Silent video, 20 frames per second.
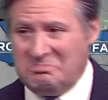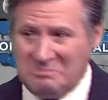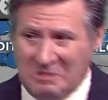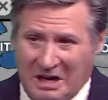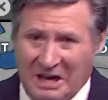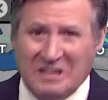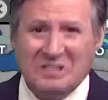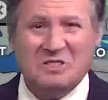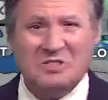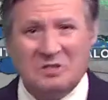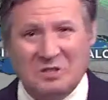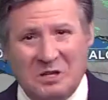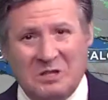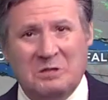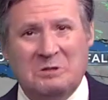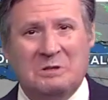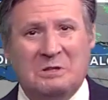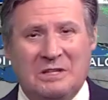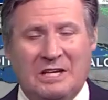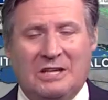
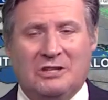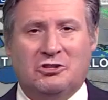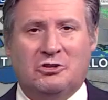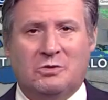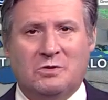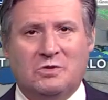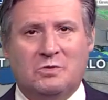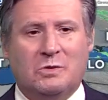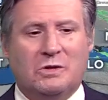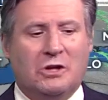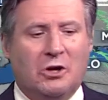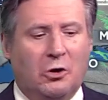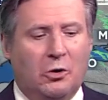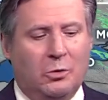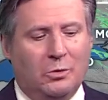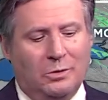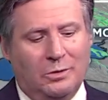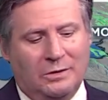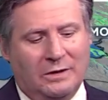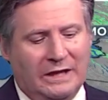isolated in nature, as we
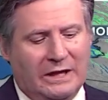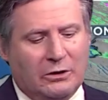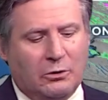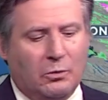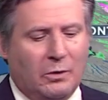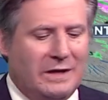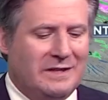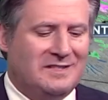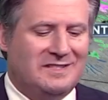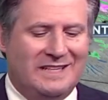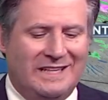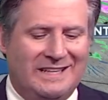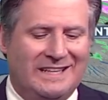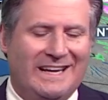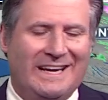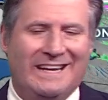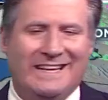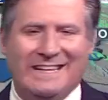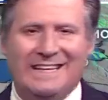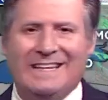go later Wednesday
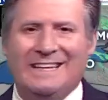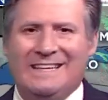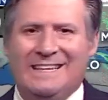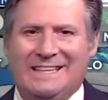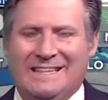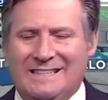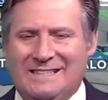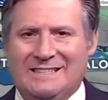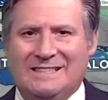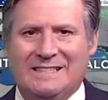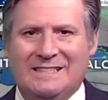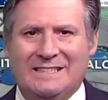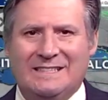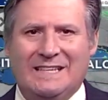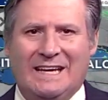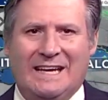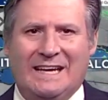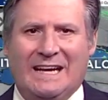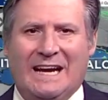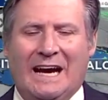night into the
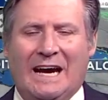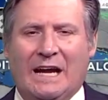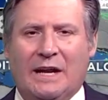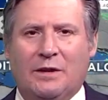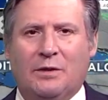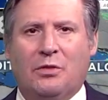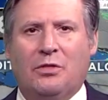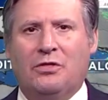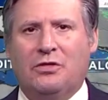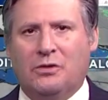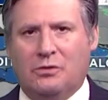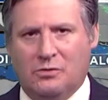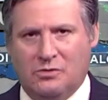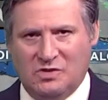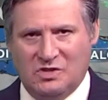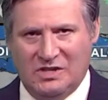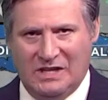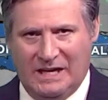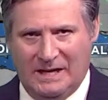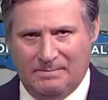day on
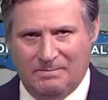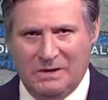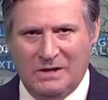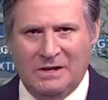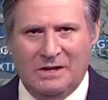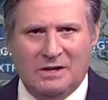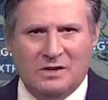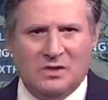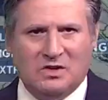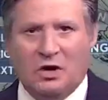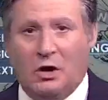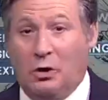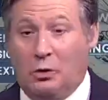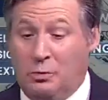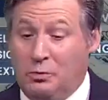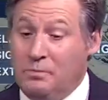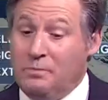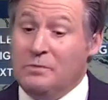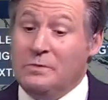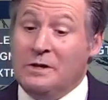Thursday.
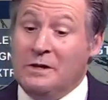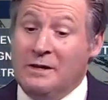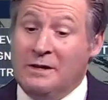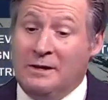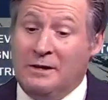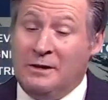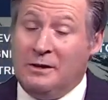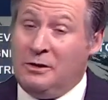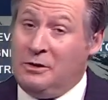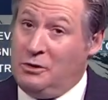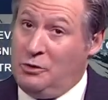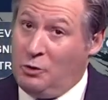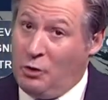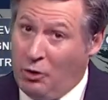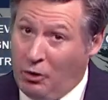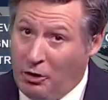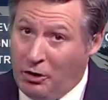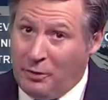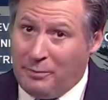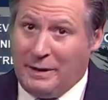So, you
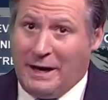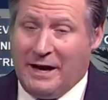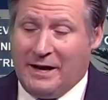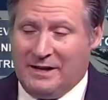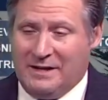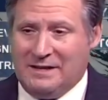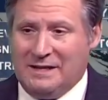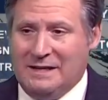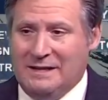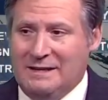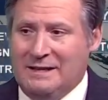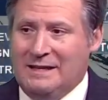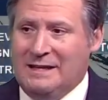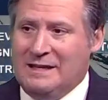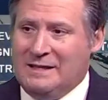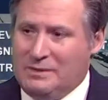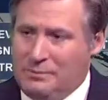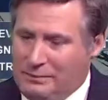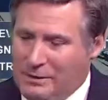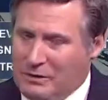heard about it.
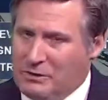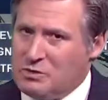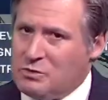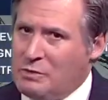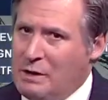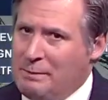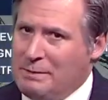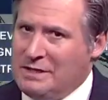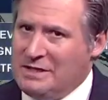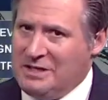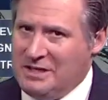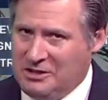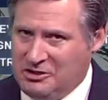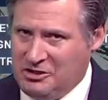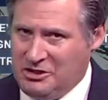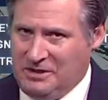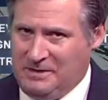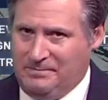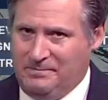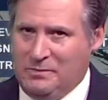It bears
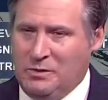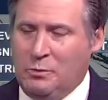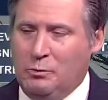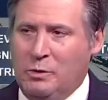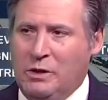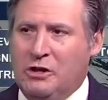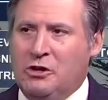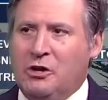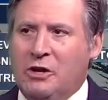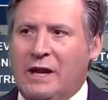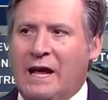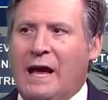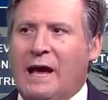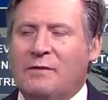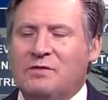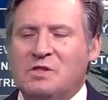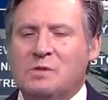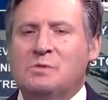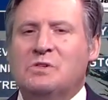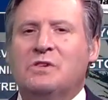repetition. We could
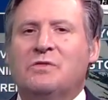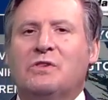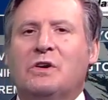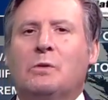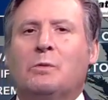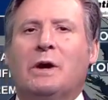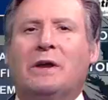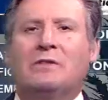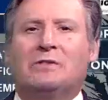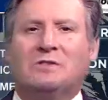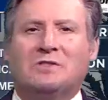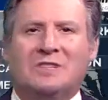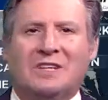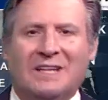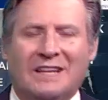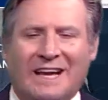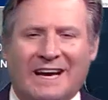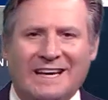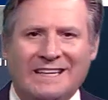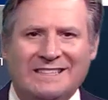have some severe weather
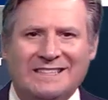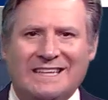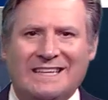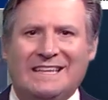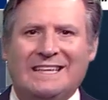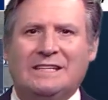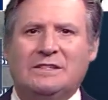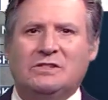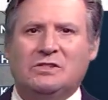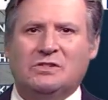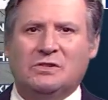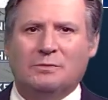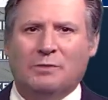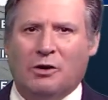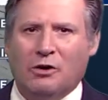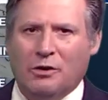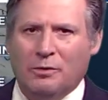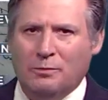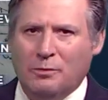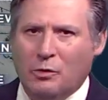tonight into
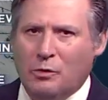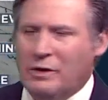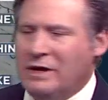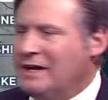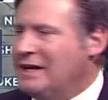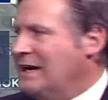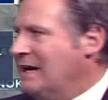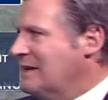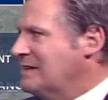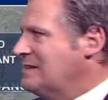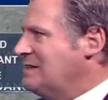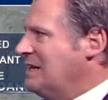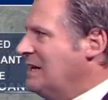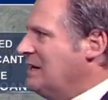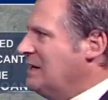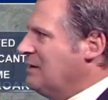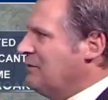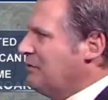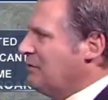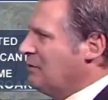tomorrow morning,
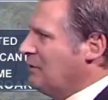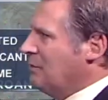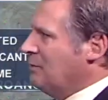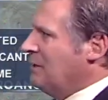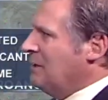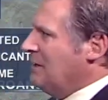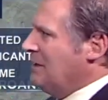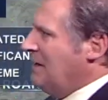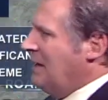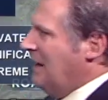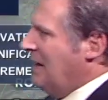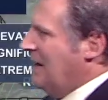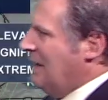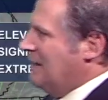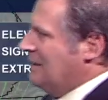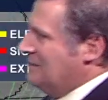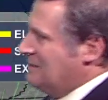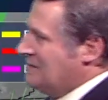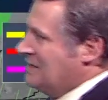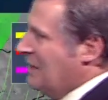extending from
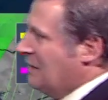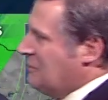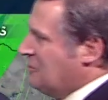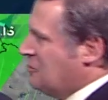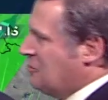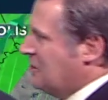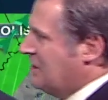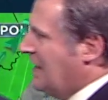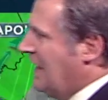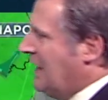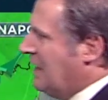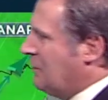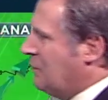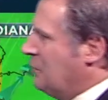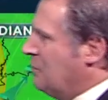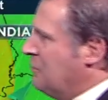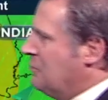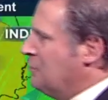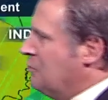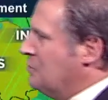south of
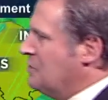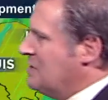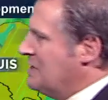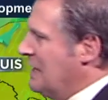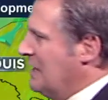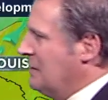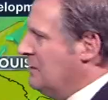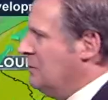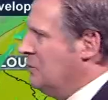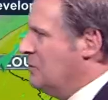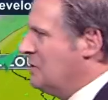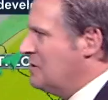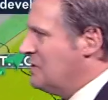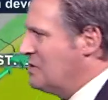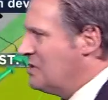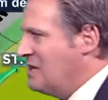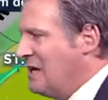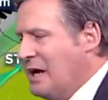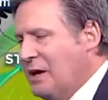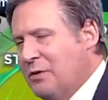Chicago through St. Louis,
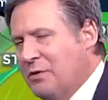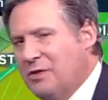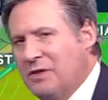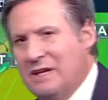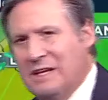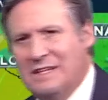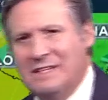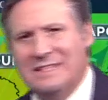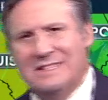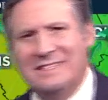south into